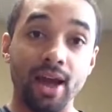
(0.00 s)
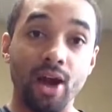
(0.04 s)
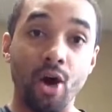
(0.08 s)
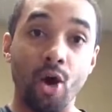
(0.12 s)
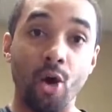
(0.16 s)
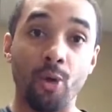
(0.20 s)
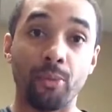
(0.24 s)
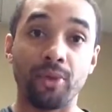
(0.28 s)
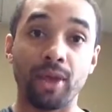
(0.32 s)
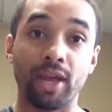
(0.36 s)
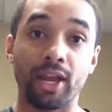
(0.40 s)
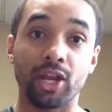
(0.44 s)

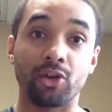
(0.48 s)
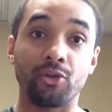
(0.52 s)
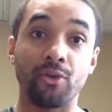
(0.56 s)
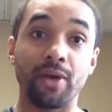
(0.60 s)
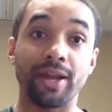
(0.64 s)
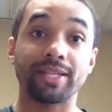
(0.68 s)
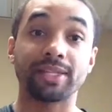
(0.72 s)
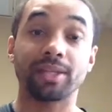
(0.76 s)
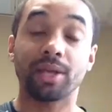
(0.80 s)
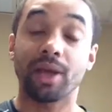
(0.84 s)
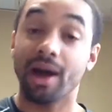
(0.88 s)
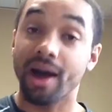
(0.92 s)
Hope you had a
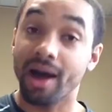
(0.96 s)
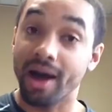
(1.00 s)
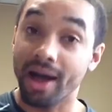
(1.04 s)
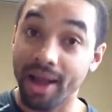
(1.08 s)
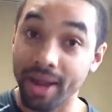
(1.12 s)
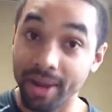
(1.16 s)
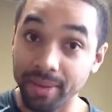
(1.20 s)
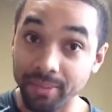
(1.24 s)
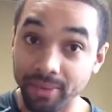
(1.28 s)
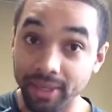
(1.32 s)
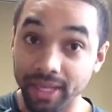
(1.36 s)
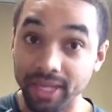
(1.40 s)
great
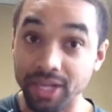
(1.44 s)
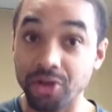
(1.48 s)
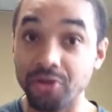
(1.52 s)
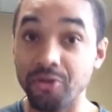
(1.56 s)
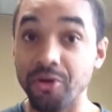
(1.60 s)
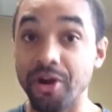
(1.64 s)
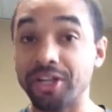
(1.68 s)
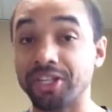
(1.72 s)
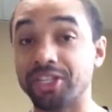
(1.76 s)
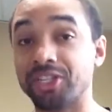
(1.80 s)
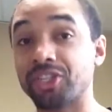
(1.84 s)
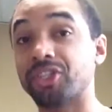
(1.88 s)
time. Any
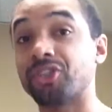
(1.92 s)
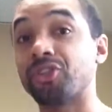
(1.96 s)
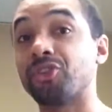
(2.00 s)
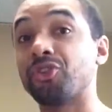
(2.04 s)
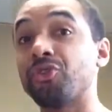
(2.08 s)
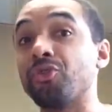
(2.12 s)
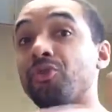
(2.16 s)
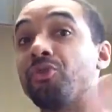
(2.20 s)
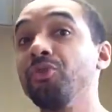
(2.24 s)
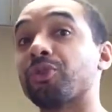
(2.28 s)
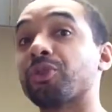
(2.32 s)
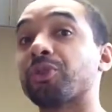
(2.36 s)
questions,
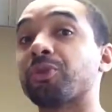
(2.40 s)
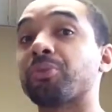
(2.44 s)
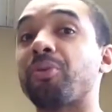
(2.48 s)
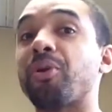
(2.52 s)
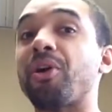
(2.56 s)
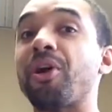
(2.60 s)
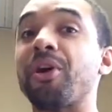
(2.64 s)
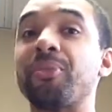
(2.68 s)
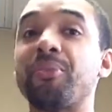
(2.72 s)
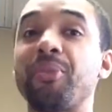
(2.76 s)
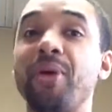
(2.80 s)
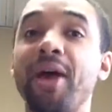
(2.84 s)
do
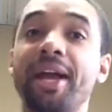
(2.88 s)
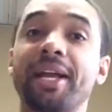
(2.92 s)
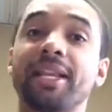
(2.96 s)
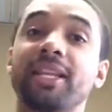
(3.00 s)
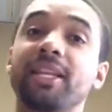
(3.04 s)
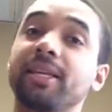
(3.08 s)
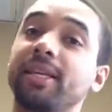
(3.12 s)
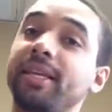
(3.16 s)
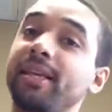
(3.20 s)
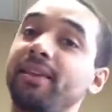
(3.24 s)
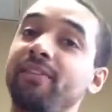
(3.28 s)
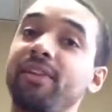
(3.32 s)
respond
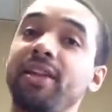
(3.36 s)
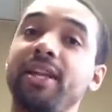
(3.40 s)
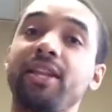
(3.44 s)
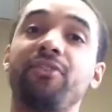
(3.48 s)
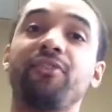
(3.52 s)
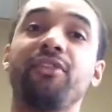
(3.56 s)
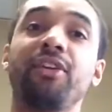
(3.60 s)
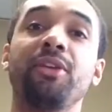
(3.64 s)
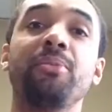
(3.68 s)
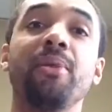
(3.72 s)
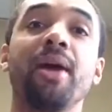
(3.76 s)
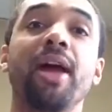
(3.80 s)
back, give me any
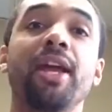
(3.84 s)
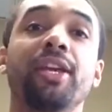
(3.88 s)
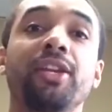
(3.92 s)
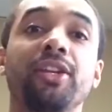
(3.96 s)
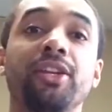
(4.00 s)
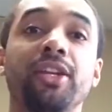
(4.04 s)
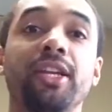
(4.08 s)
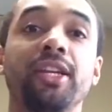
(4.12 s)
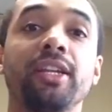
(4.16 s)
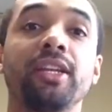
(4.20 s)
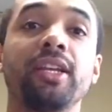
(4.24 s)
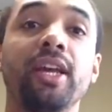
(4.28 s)
feedback you
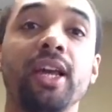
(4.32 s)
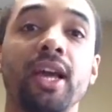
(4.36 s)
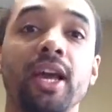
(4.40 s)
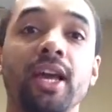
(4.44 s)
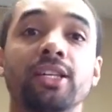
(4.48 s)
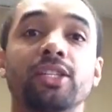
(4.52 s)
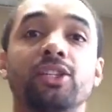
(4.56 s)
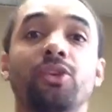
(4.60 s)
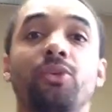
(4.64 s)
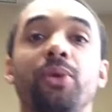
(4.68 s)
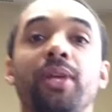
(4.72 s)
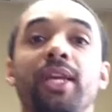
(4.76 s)
need
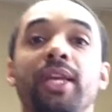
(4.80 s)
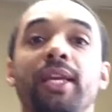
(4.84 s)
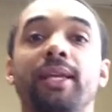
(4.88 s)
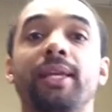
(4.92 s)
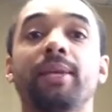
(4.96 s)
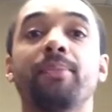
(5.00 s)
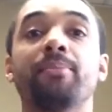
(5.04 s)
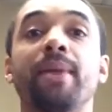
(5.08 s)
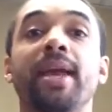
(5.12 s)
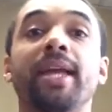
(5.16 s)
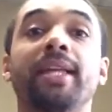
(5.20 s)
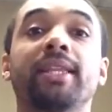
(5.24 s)
so we
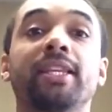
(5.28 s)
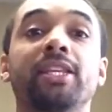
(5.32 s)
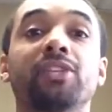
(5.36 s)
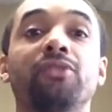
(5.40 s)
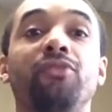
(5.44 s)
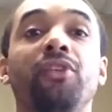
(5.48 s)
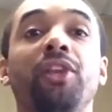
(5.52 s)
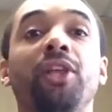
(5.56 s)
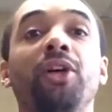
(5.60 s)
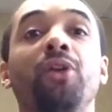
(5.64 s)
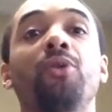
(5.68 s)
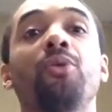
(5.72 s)
can make this
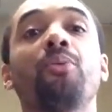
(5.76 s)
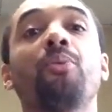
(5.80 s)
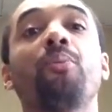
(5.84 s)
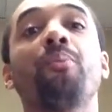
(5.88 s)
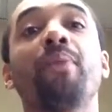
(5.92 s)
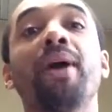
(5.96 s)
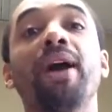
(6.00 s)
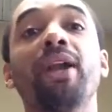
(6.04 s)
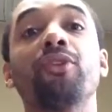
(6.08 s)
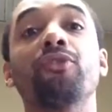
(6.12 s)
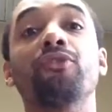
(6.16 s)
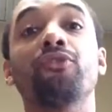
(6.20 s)
video
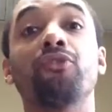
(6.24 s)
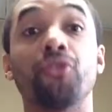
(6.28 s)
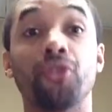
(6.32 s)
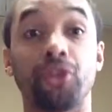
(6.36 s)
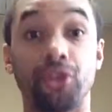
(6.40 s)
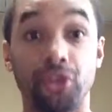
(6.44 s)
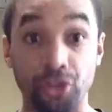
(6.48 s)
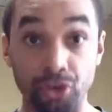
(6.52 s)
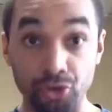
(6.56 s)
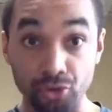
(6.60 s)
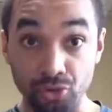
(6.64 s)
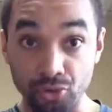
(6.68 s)
better for
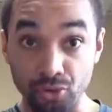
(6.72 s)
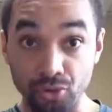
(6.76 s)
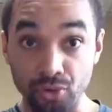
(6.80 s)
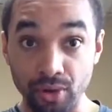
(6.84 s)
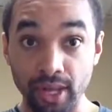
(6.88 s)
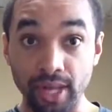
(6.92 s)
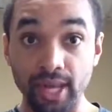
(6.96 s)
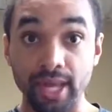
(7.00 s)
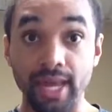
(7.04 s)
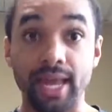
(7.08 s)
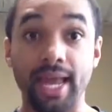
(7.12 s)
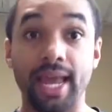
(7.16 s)
you.
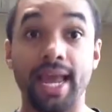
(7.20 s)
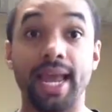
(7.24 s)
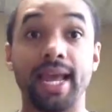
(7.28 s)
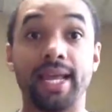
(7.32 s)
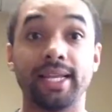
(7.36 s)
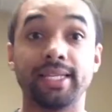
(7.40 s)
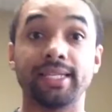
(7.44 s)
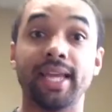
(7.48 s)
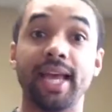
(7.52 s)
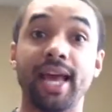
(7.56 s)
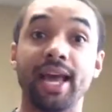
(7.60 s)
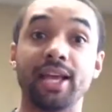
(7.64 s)

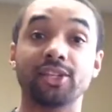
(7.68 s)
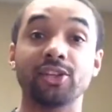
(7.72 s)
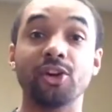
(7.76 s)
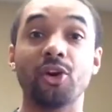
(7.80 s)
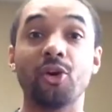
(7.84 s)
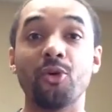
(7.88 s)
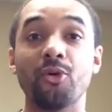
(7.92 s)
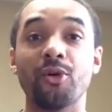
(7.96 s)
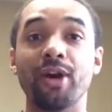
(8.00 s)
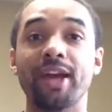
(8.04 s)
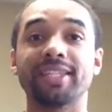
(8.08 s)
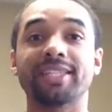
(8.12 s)
And as
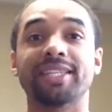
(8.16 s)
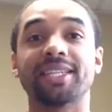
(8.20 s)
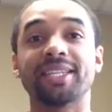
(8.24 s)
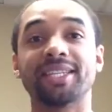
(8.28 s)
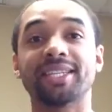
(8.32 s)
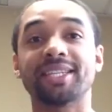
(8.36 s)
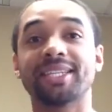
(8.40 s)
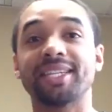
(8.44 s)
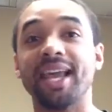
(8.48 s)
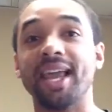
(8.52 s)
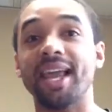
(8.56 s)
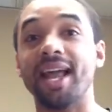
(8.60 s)
always,
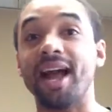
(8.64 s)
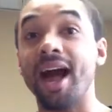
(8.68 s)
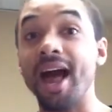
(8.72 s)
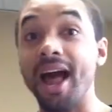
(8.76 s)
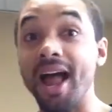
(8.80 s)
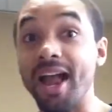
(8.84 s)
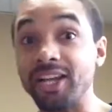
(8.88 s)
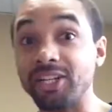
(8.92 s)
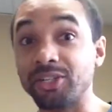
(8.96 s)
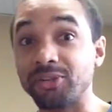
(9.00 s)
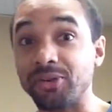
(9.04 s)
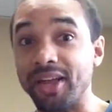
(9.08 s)
stay
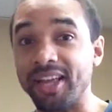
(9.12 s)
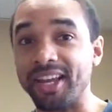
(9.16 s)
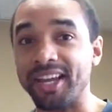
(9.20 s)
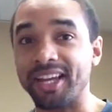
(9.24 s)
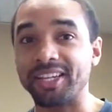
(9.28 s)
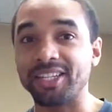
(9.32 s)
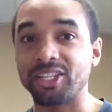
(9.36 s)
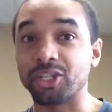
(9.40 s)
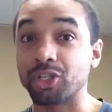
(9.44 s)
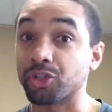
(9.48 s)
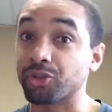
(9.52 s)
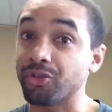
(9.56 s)

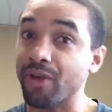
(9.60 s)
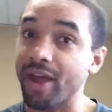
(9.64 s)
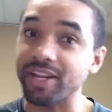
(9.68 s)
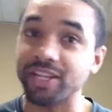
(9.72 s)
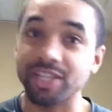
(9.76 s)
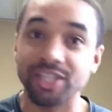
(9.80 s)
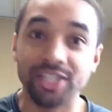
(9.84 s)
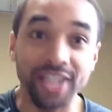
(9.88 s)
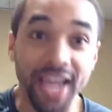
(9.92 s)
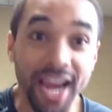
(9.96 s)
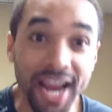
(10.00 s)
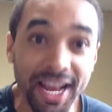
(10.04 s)
hydrated,
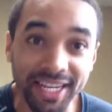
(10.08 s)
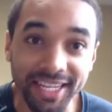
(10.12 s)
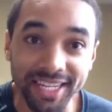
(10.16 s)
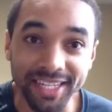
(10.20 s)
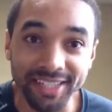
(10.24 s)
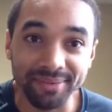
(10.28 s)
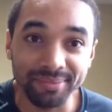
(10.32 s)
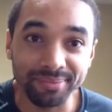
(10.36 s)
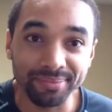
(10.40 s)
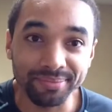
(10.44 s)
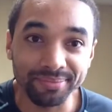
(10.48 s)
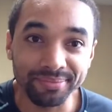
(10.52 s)
stretch
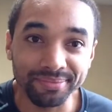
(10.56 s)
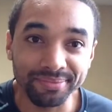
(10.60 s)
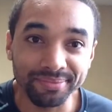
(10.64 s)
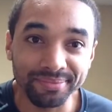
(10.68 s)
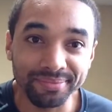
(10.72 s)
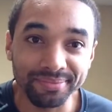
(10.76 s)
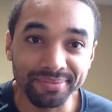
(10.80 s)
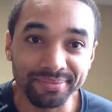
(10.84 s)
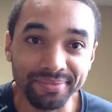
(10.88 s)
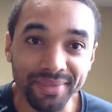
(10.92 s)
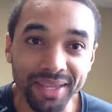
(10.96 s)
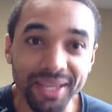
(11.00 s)
daily,
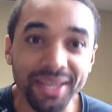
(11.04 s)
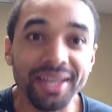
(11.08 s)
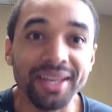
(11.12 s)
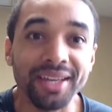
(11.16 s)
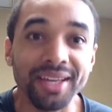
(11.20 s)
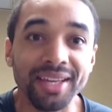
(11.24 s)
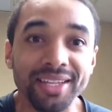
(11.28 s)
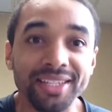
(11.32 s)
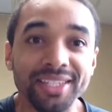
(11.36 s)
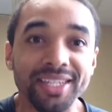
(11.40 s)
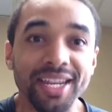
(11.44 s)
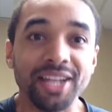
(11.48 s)

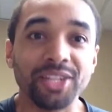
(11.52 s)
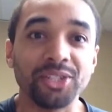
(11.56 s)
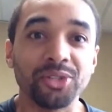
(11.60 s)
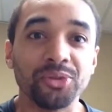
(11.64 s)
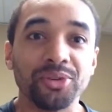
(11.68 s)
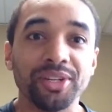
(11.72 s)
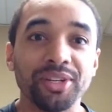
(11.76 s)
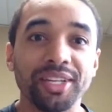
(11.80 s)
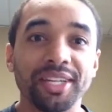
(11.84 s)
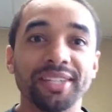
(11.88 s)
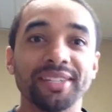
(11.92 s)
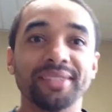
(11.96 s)
stay
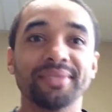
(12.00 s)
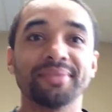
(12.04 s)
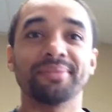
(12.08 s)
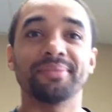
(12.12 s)
tuned in.